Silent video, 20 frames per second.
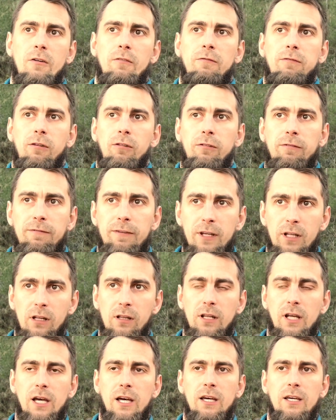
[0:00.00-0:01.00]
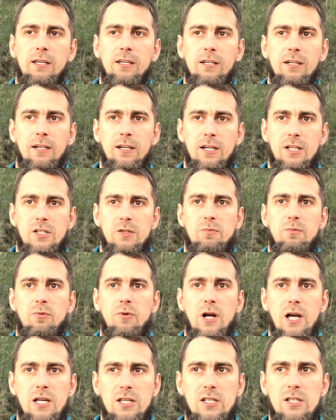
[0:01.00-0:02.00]
fulfill, they uh,
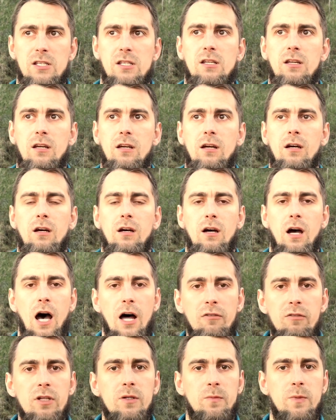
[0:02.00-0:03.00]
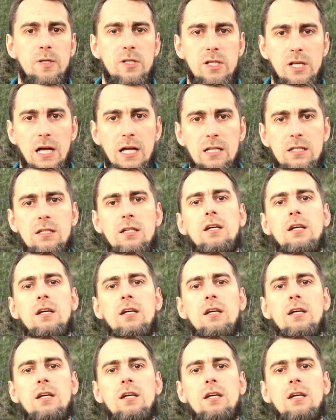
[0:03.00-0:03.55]
express 100%